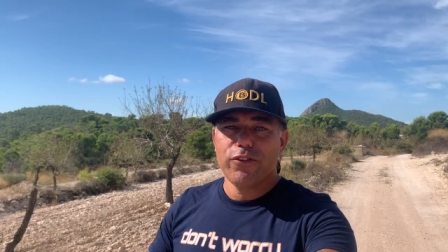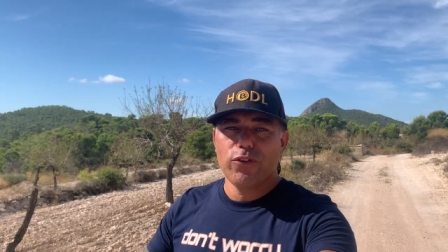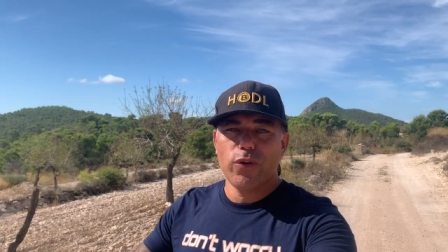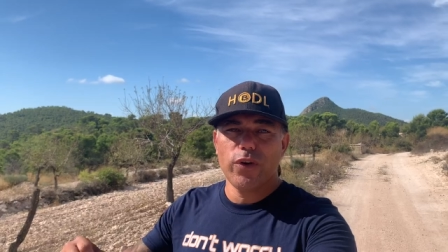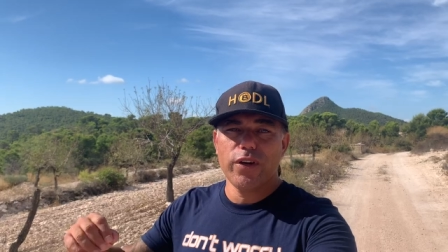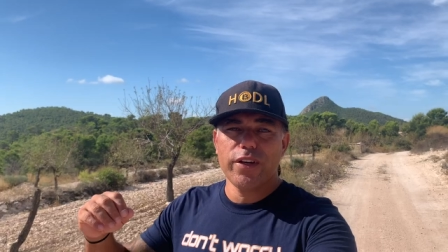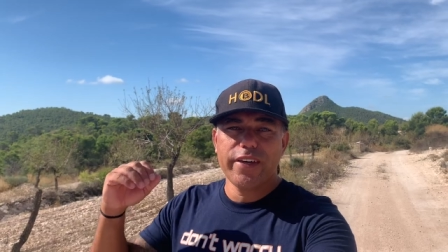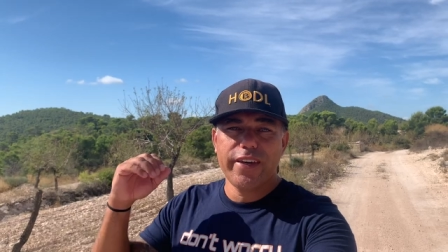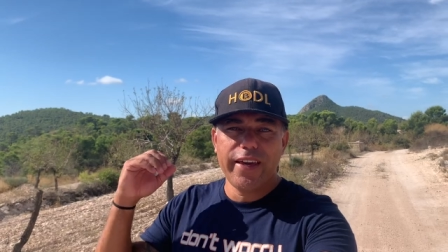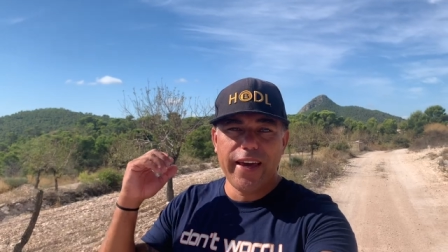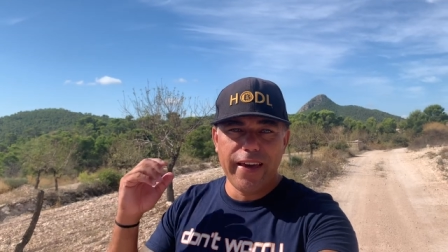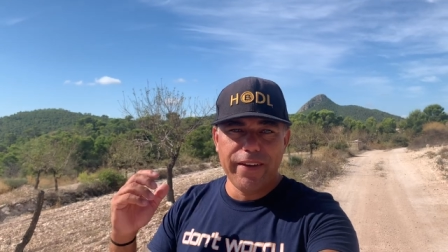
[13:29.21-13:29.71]
So
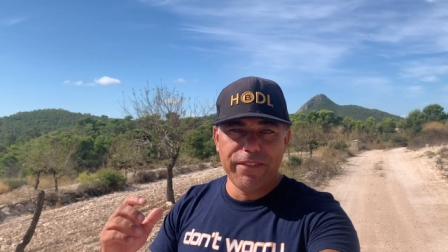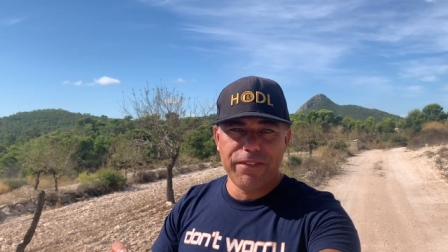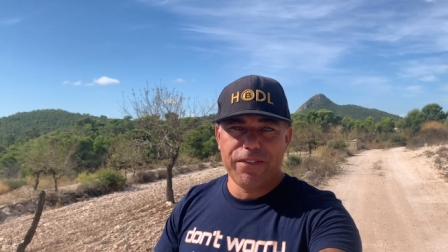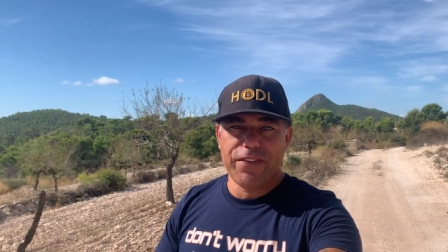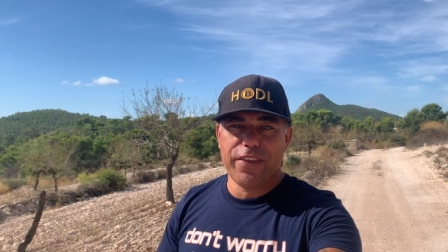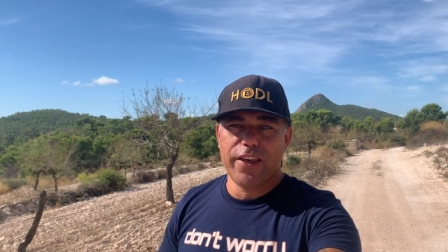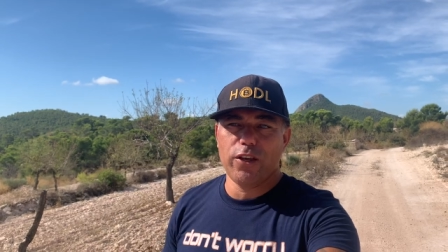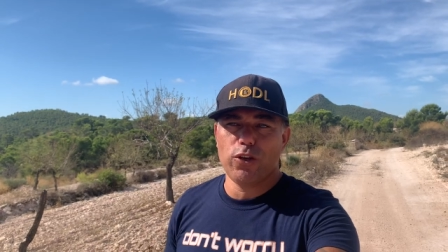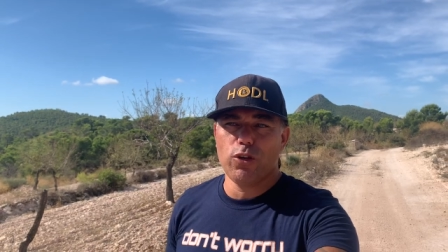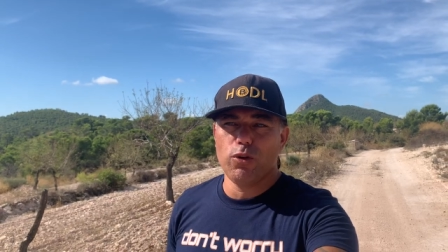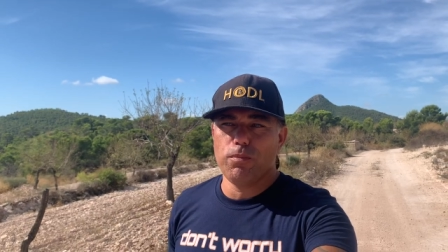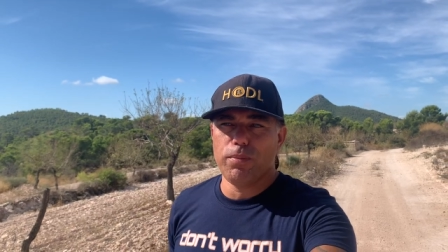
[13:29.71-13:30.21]
again,
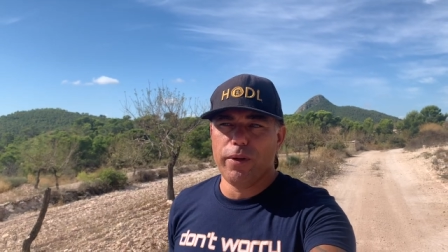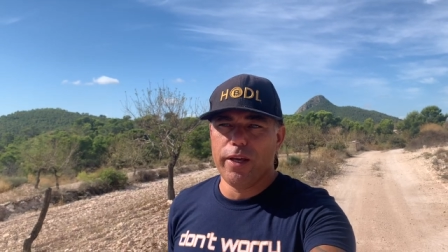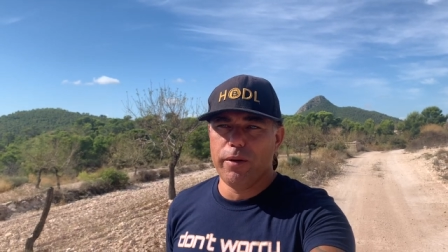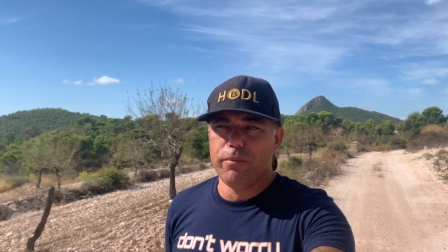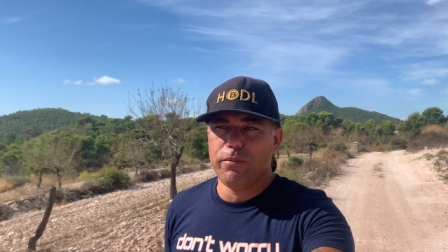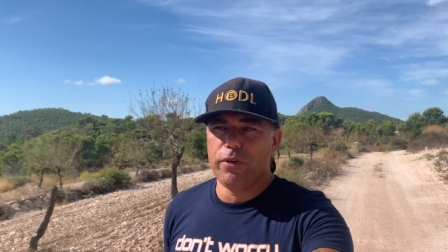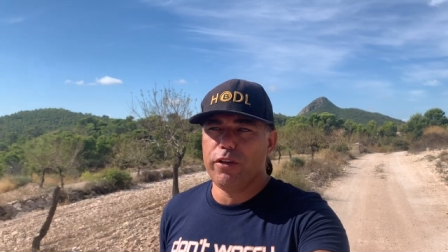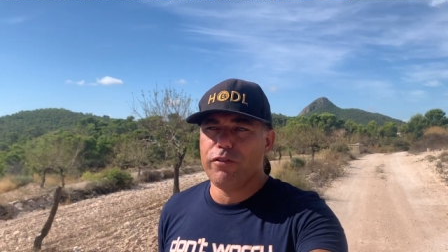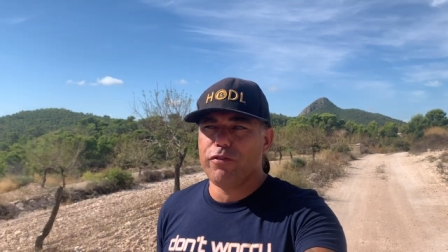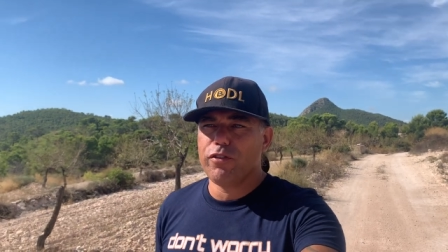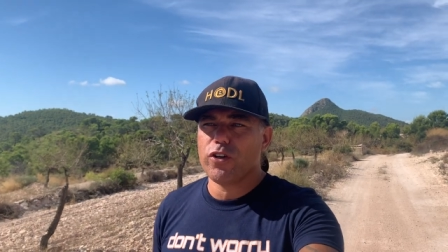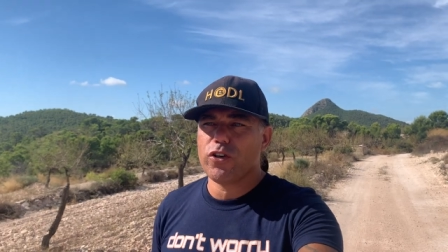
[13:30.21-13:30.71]
thank you Plan
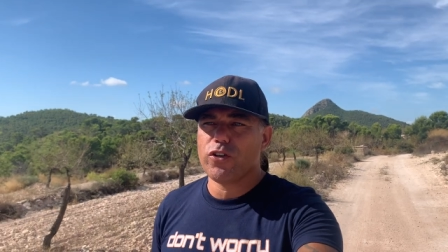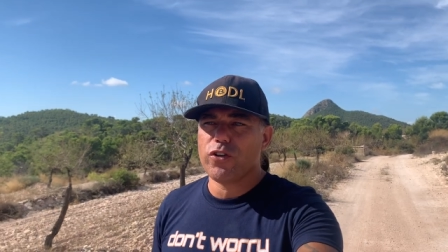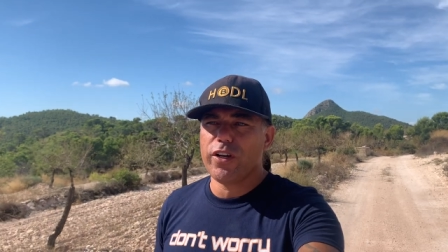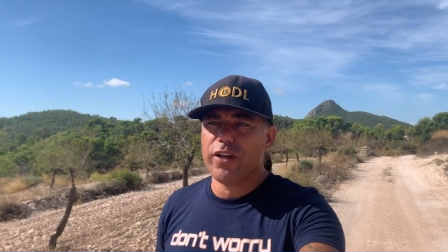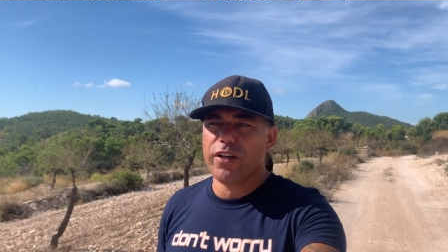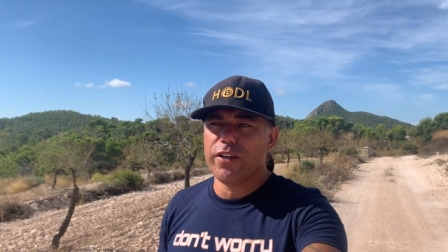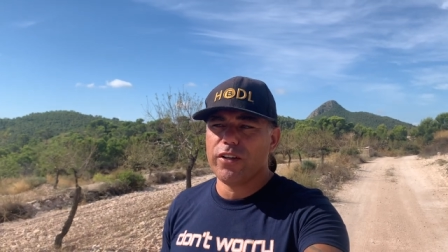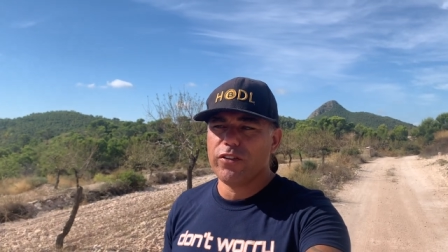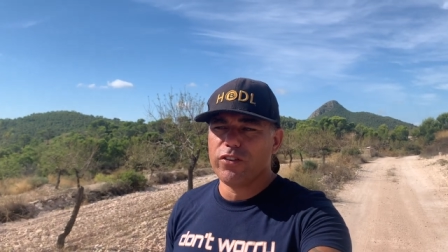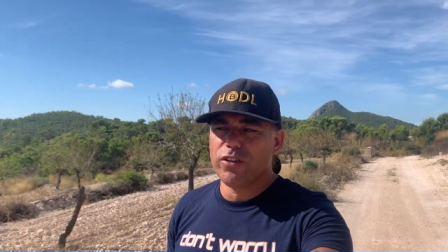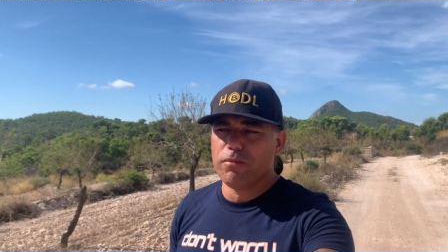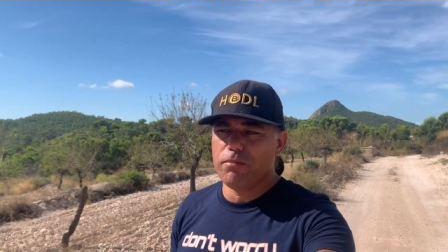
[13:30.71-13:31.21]
B for creating this